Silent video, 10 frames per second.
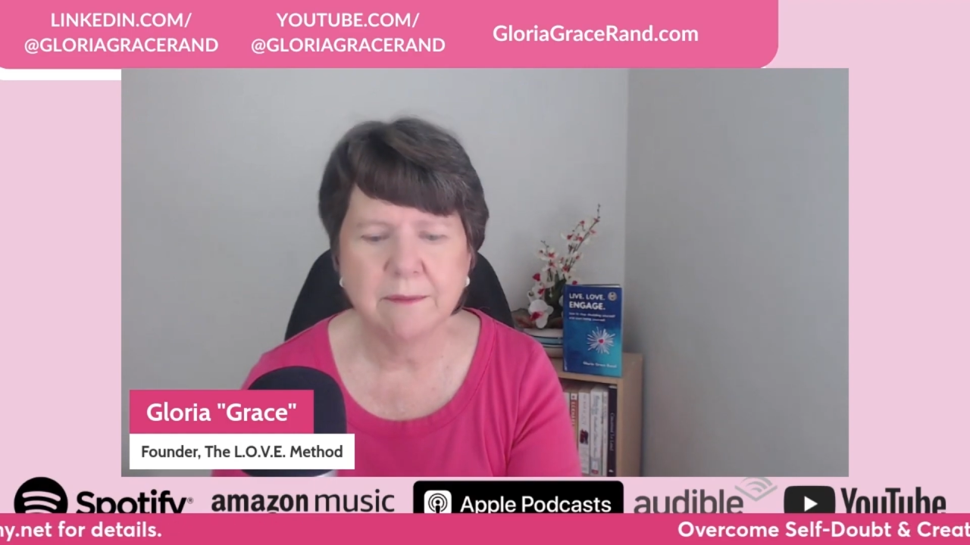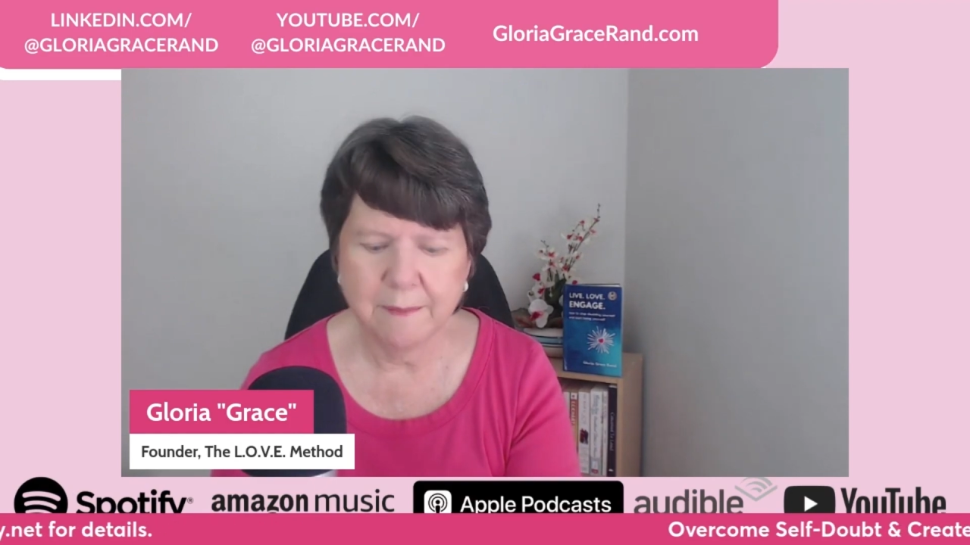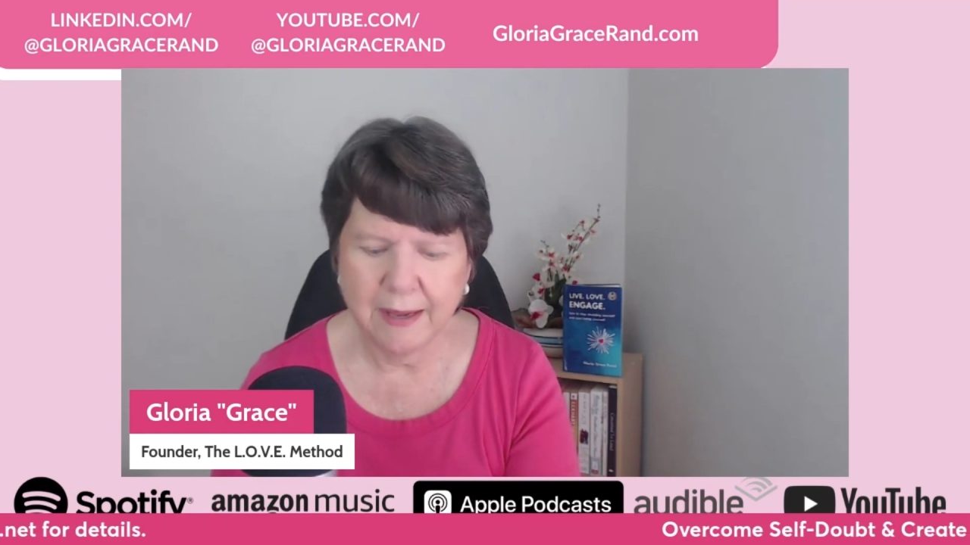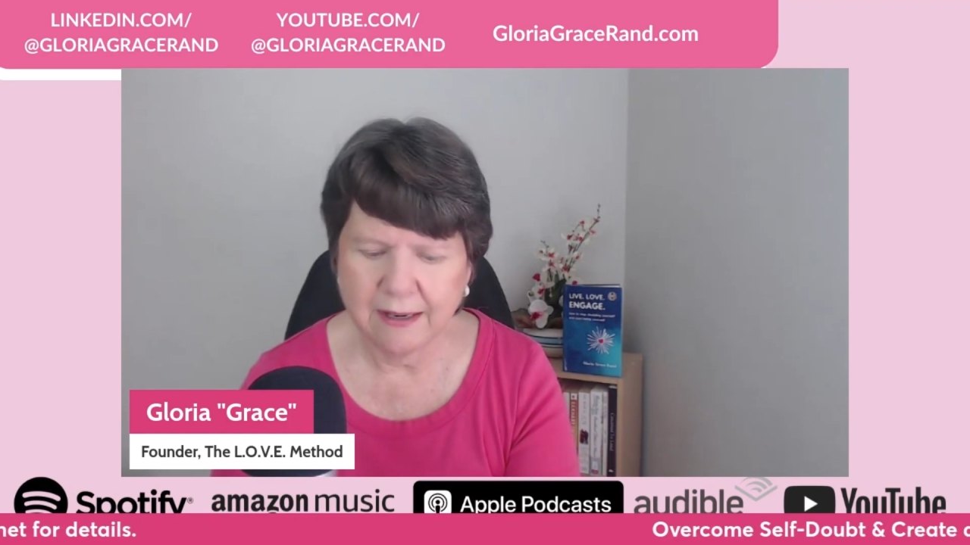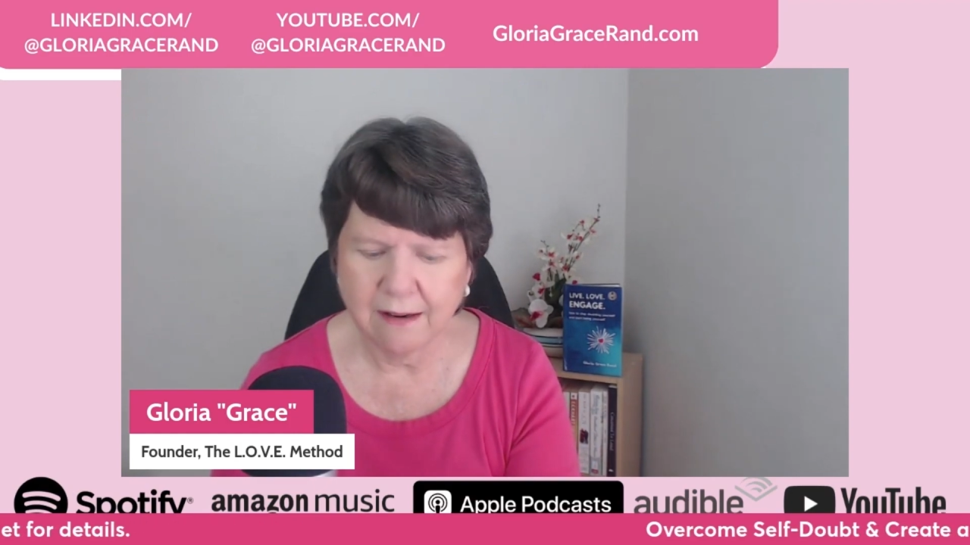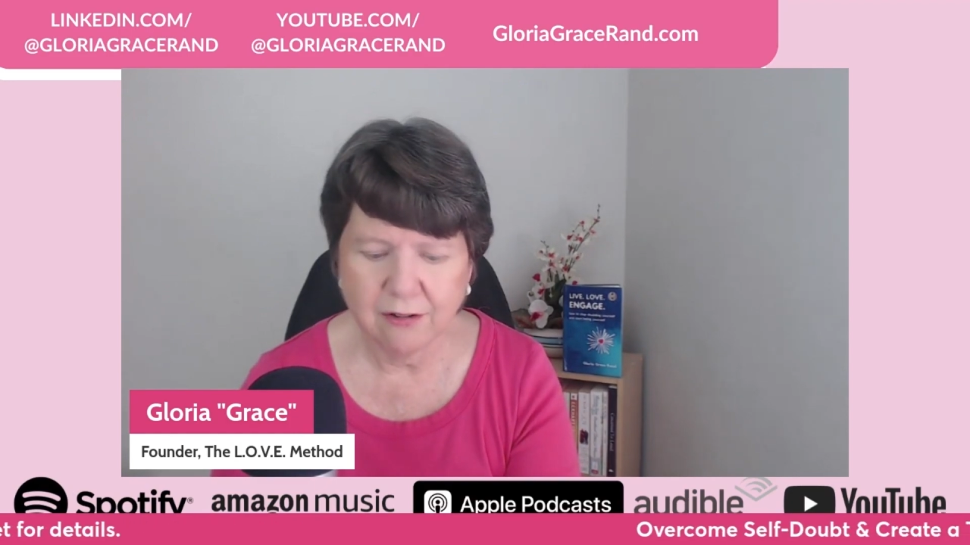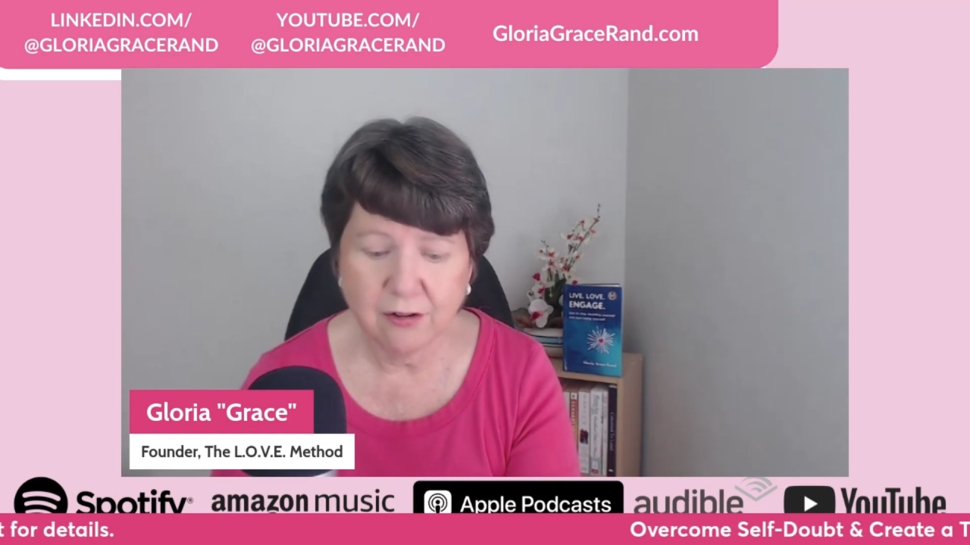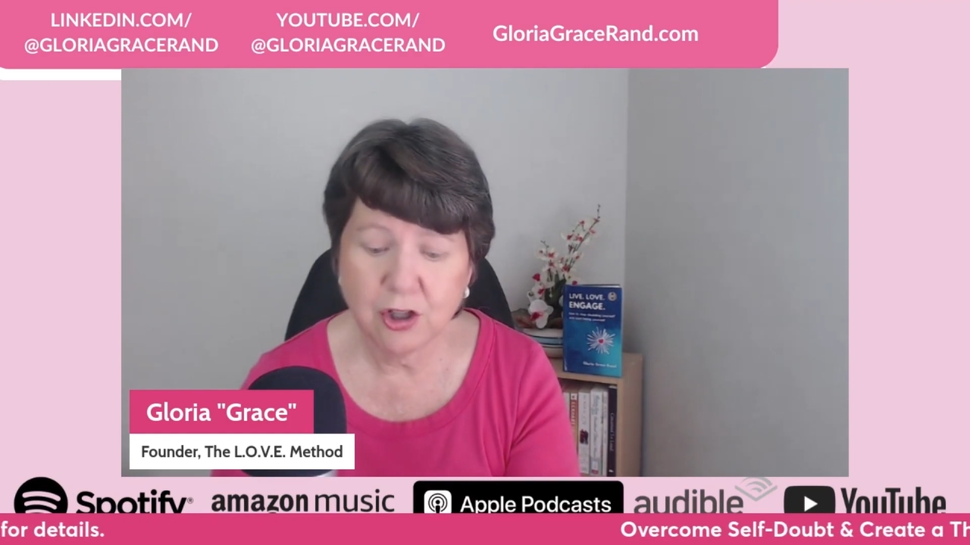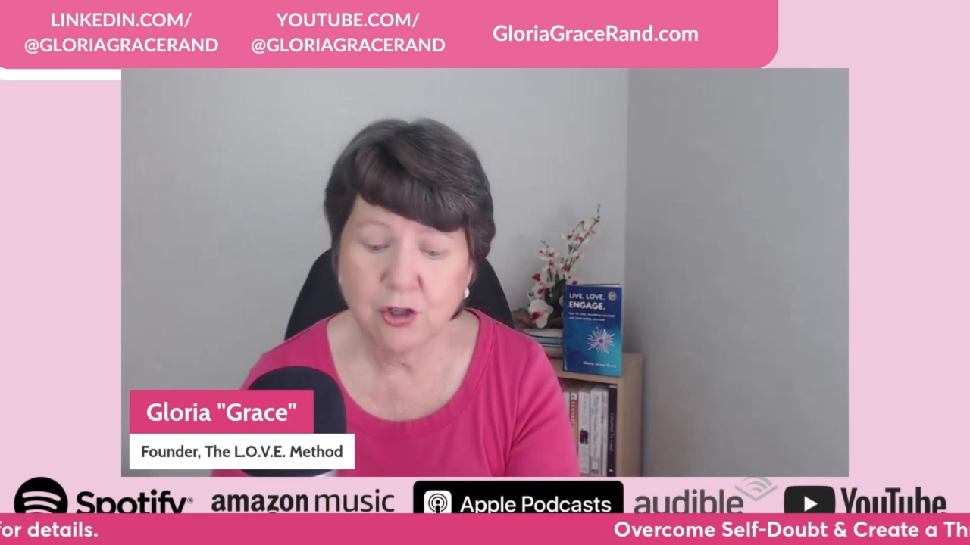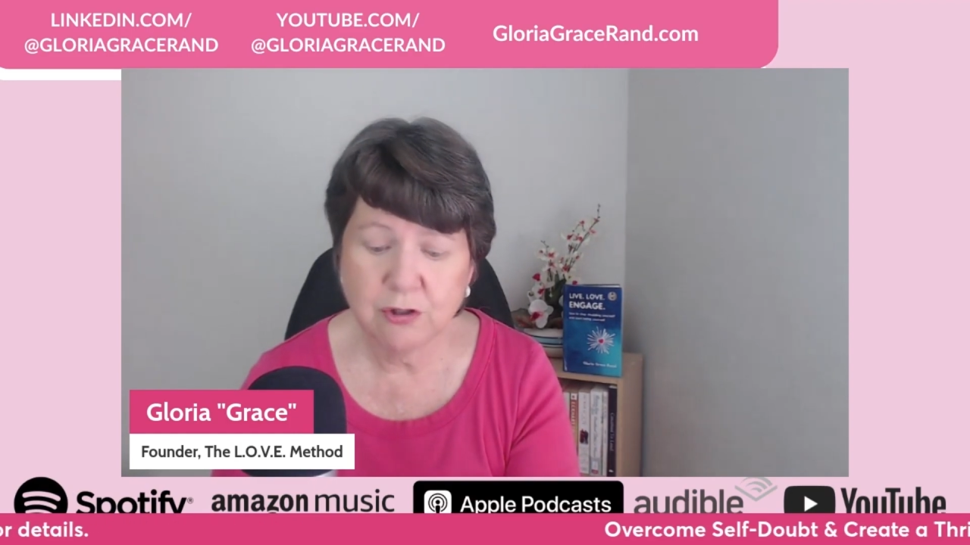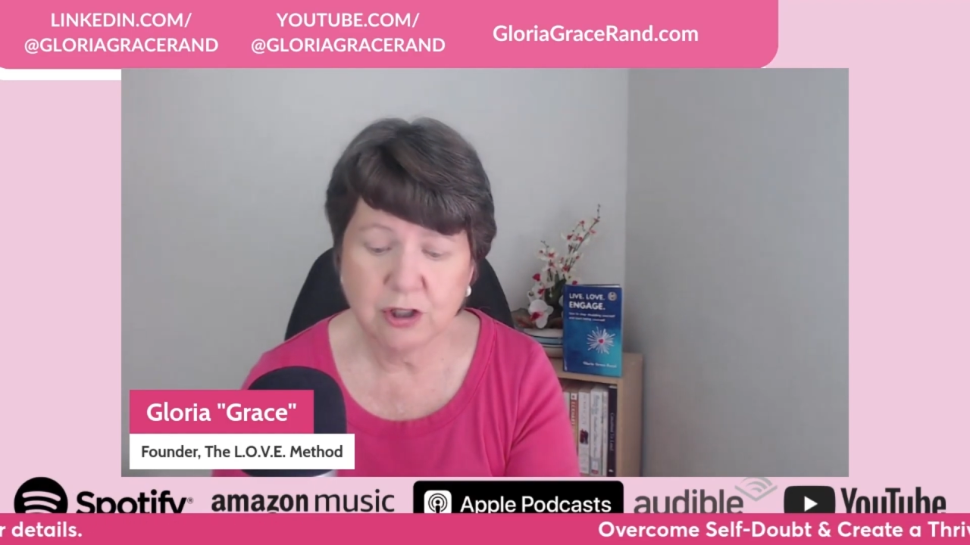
made a huge